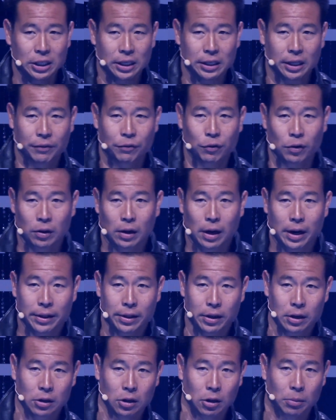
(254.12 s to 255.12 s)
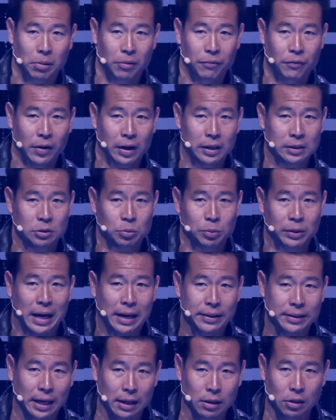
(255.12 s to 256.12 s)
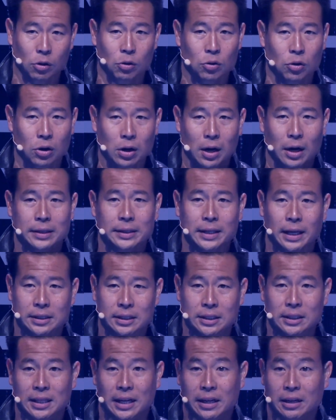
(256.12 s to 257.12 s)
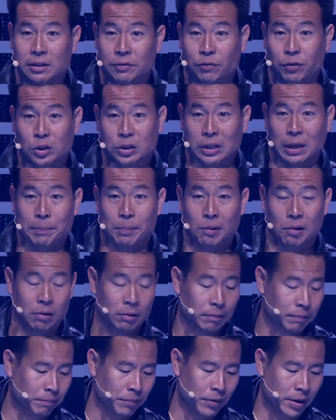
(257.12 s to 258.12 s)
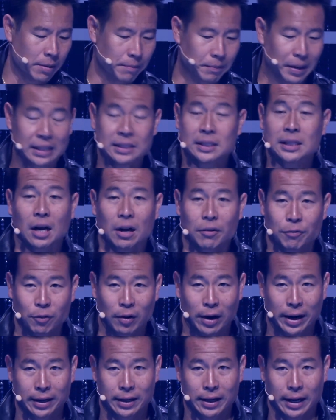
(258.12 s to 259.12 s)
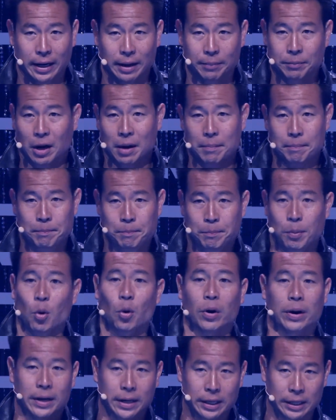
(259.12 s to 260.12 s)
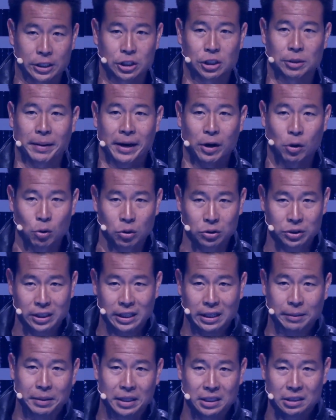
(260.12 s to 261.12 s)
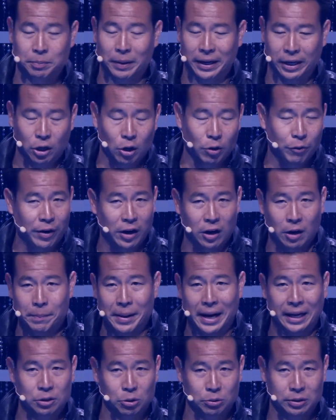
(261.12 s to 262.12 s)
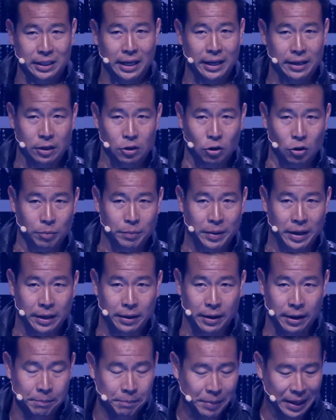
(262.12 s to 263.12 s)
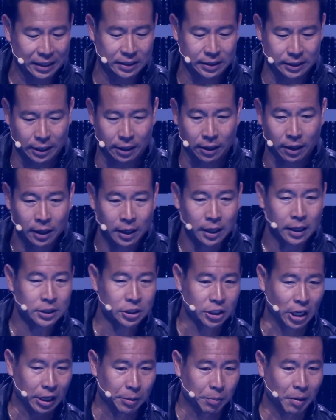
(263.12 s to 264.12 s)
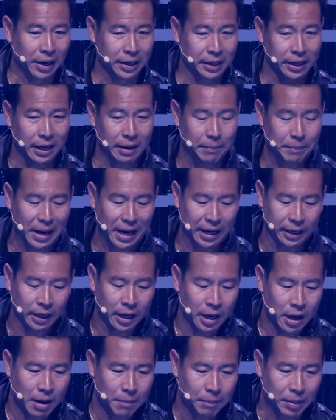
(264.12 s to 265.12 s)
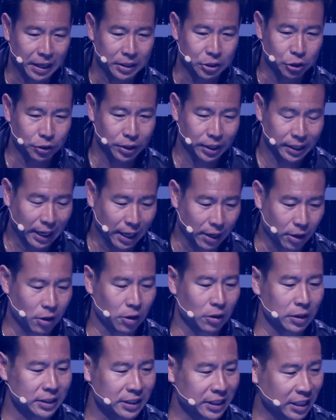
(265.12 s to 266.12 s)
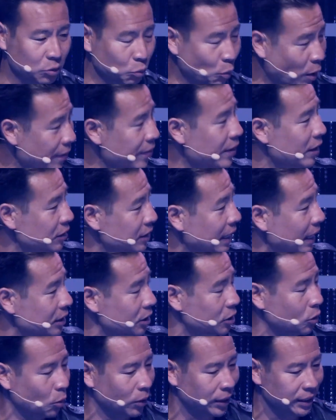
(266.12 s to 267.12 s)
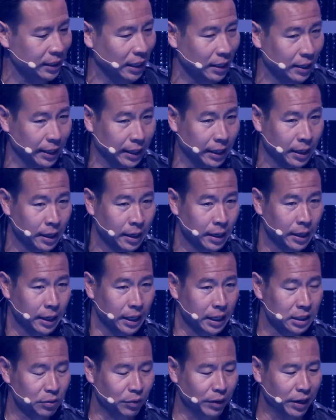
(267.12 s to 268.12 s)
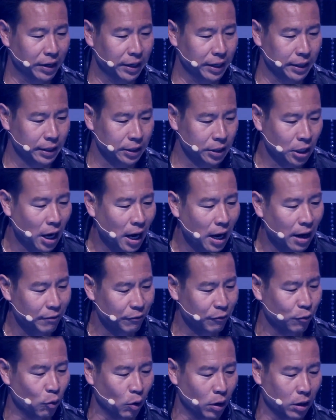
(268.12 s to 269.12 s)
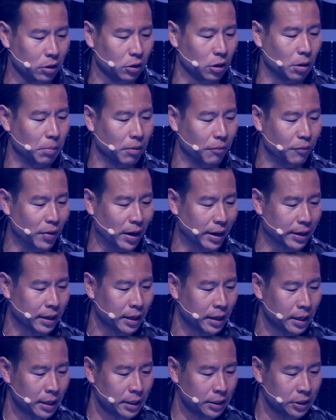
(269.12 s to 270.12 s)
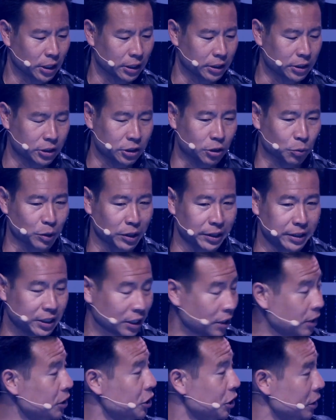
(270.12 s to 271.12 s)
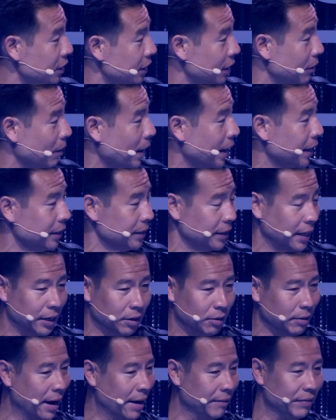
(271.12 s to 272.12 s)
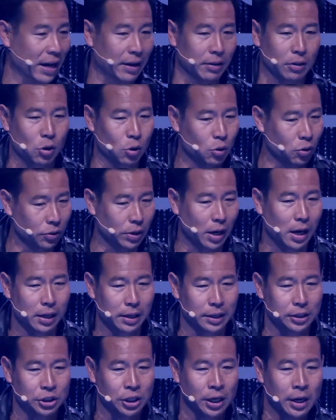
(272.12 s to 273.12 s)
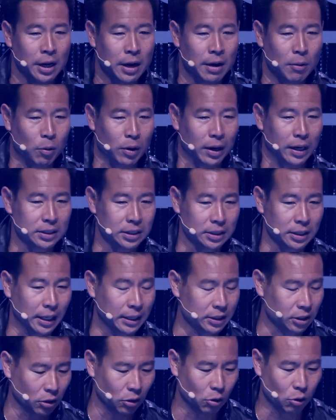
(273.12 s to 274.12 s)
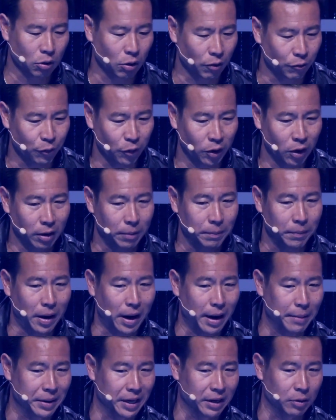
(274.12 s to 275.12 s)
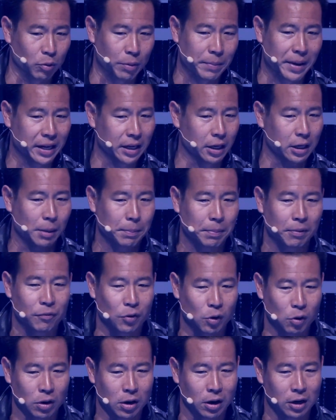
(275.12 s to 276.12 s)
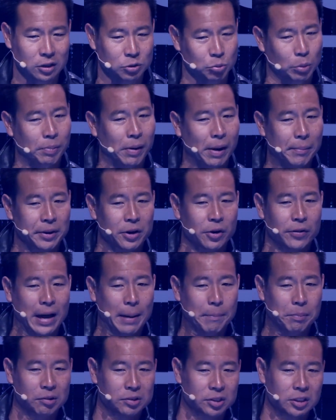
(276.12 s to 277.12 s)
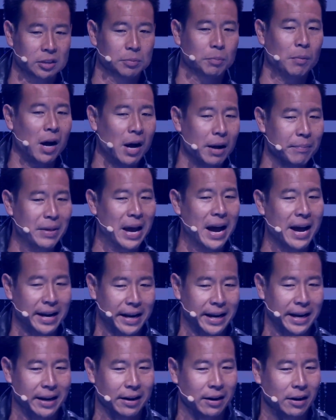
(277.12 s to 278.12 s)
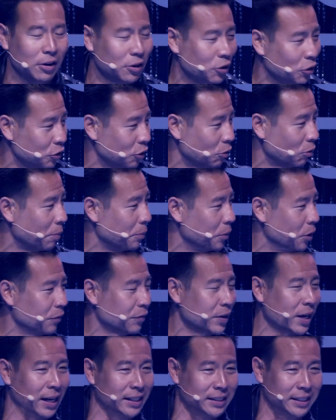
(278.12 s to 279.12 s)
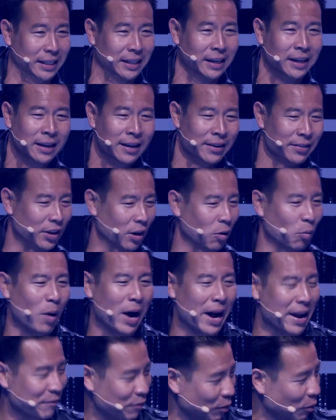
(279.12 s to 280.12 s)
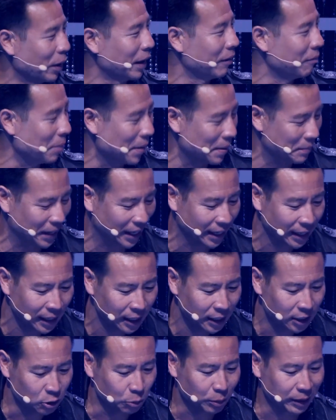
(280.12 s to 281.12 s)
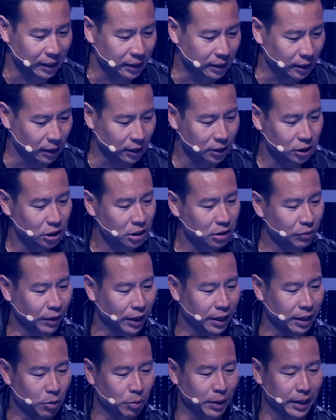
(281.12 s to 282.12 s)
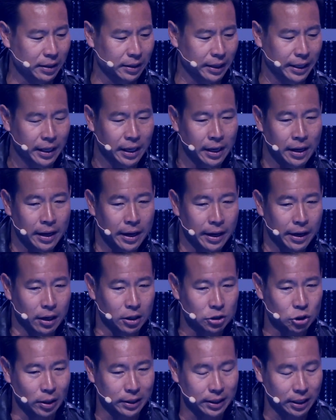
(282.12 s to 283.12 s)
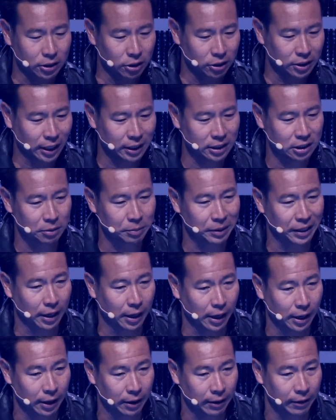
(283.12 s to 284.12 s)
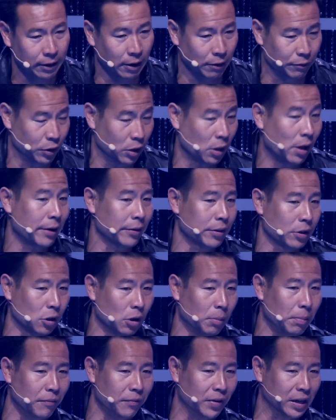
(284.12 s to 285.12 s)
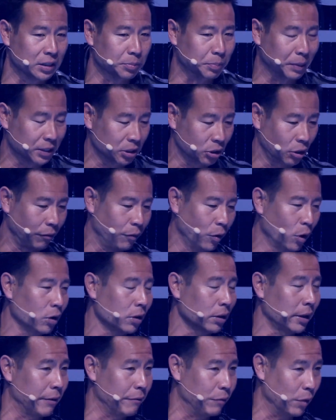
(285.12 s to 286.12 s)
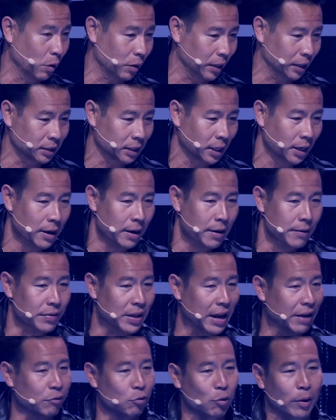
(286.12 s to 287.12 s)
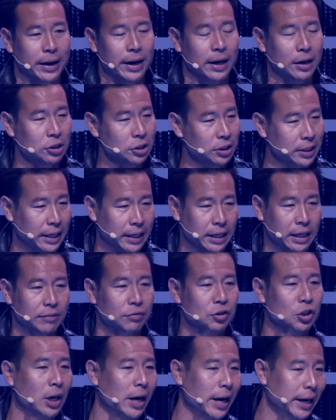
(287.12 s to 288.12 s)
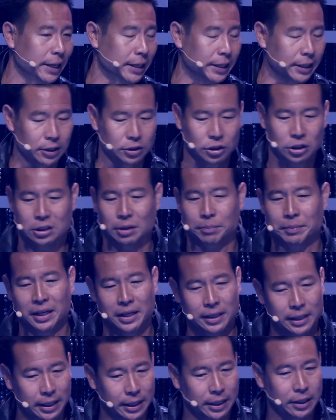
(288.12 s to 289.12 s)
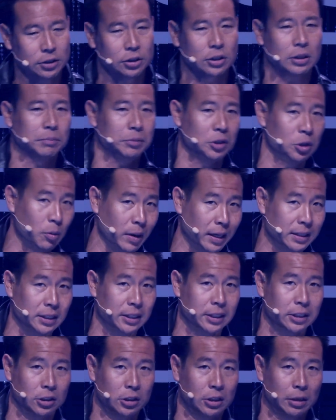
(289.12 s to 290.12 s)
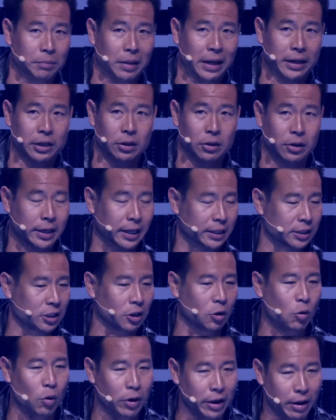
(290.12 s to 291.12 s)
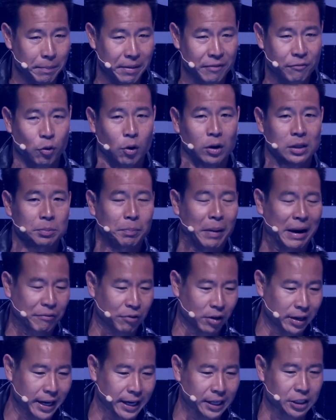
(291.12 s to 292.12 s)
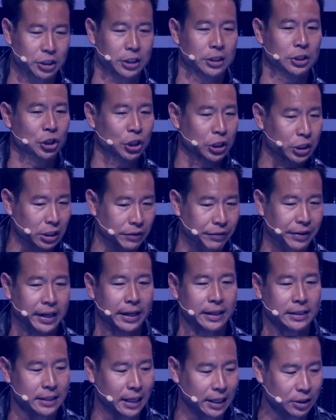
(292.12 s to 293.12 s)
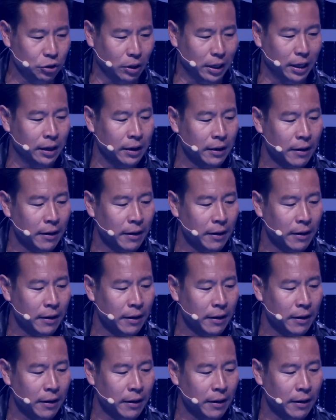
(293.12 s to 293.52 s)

I think for a lot of the global funds, without that local context, it's like, for example, myself, right? Like, I'm not born in Indonesia. My whole team is. My co-founder, Patrick, was the head of Goldman, and based there, studied abroad and came back. But I do think that early stage, when there's that storytelling, it's very tough for a global fund to really diligence it, right? Yeah. They don't have that local knowledge, whereas as a local firm, I mean, we make a couple phone calls. We probably know that person's mom, dad, aunt, uncle, their removed cousin, their wife, or whatever it may be. So we can diligence very quickly. And also, I think there tends to be, a lot of the global funds, because they're vertically focused, they have great understanding of China ecosystem, India ecosystem, US ecosystem, like you look at Sequoia before its bifurcation, GGV, et cetera.